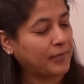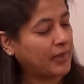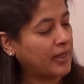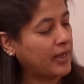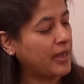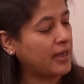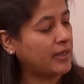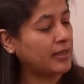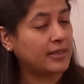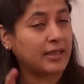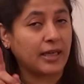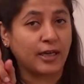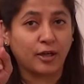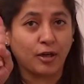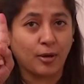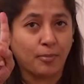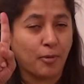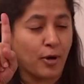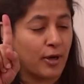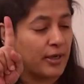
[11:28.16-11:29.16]
yeah take
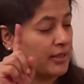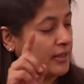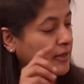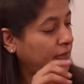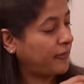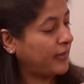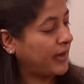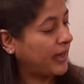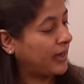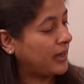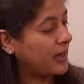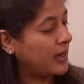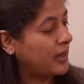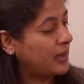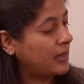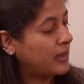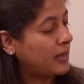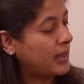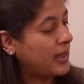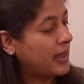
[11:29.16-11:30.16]
your pointer finger
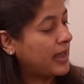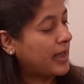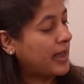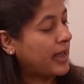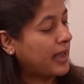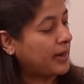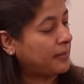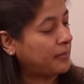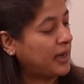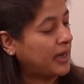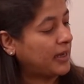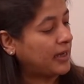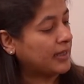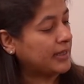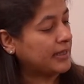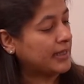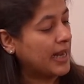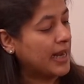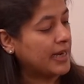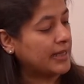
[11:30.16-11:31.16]
and make a
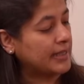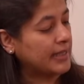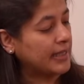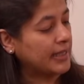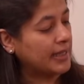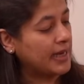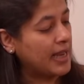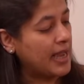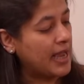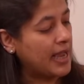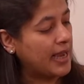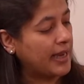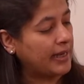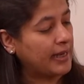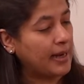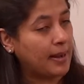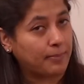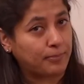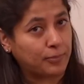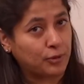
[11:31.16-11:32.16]
slanting line
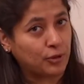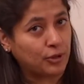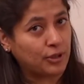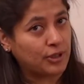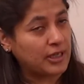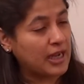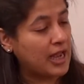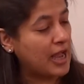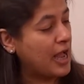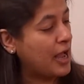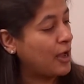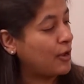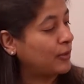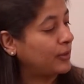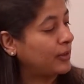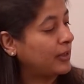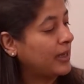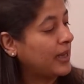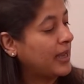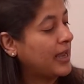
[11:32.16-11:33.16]
up to down
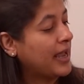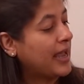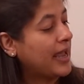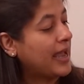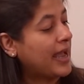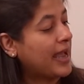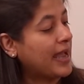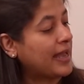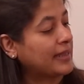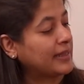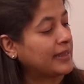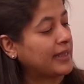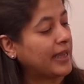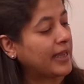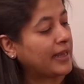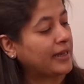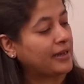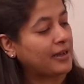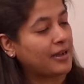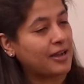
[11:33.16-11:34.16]
and
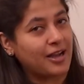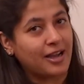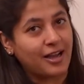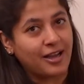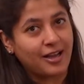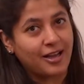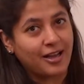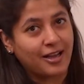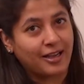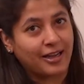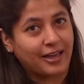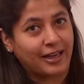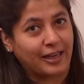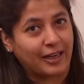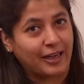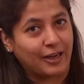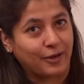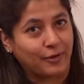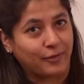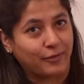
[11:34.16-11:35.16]
then a
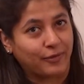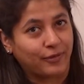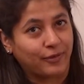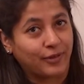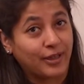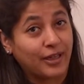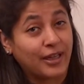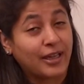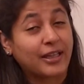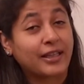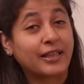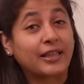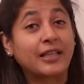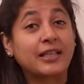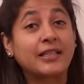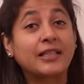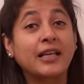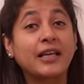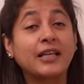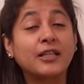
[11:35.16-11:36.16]
curve
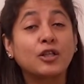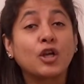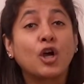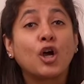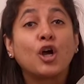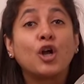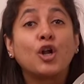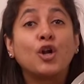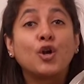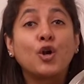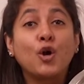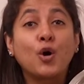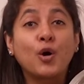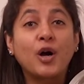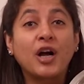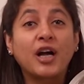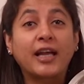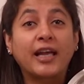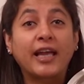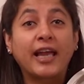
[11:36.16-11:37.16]
this is
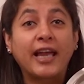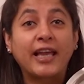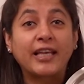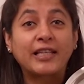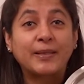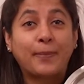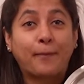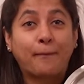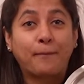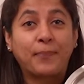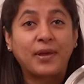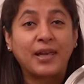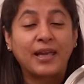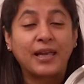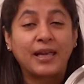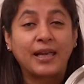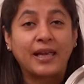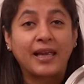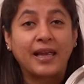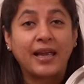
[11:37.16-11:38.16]
lowercase p
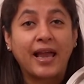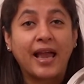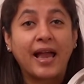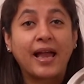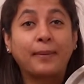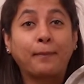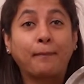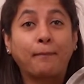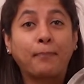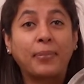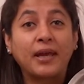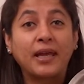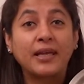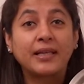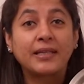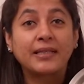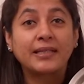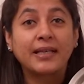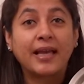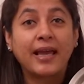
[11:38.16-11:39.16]
and p
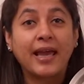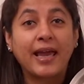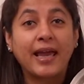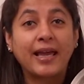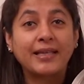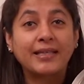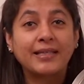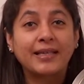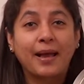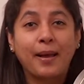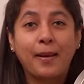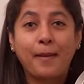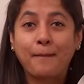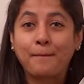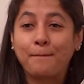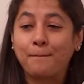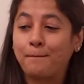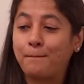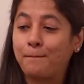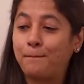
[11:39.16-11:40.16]
says
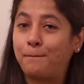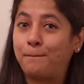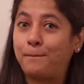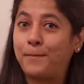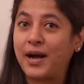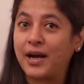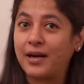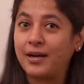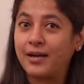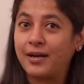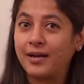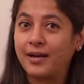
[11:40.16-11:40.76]
pa